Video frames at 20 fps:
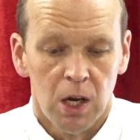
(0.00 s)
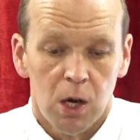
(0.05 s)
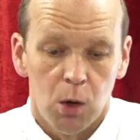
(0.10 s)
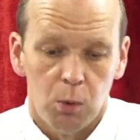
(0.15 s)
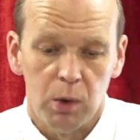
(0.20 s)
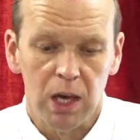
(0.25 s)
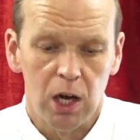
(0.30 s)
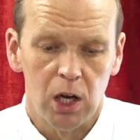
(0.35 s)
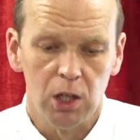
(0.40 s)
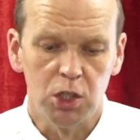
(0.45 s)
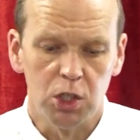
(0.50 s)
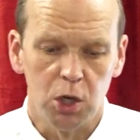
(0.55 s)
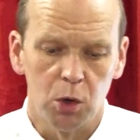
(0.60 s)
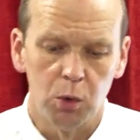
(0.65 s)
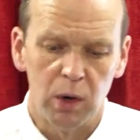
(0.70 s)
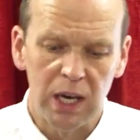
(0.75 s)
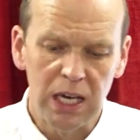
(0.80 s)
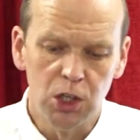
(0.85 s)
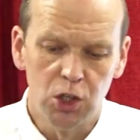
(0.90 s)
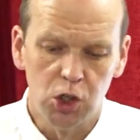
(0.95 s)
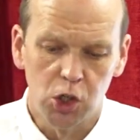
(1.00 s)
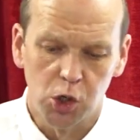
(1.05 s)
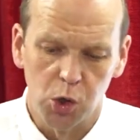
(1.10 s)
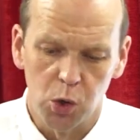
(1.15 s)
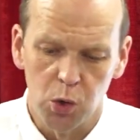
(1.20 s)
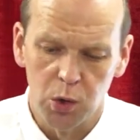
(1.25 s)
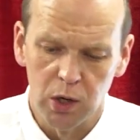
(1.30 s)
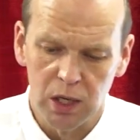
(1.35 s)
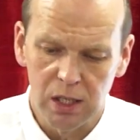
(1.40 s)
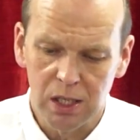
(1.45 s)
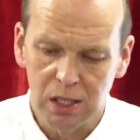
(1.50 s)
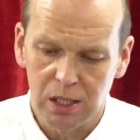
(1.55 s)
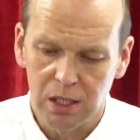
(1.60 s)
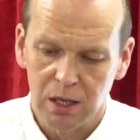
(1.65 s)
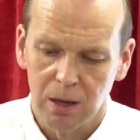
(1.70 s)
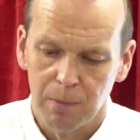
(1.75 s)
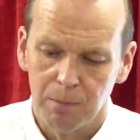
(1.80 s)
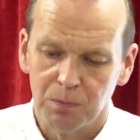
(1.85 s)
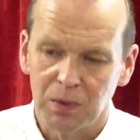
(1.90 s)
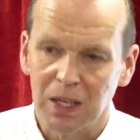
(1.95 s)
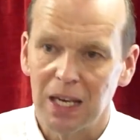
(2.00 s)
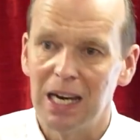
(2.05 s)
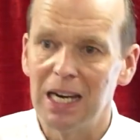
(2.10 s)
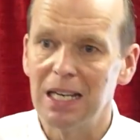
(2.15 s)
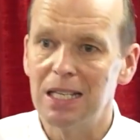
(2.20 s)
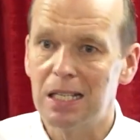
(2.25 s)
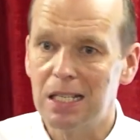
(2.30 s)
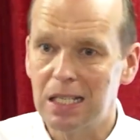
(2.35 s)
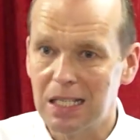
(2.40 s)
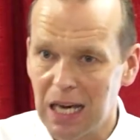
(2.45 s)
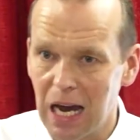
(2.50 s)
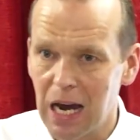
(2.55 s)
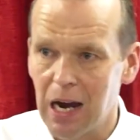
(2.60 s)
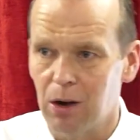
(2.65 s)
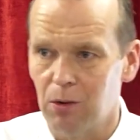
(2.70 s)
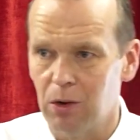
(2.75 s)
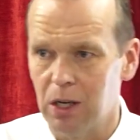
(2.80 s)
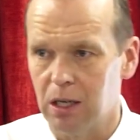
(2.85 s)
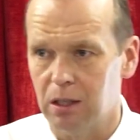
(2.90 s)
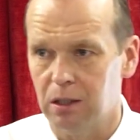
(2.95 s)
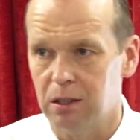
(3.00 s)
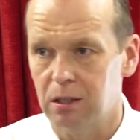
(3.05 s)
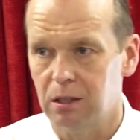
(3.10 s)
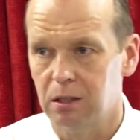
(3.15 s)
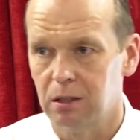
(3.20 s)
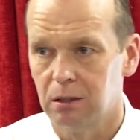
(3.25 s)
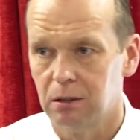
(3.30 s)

We also read Judas Iscariot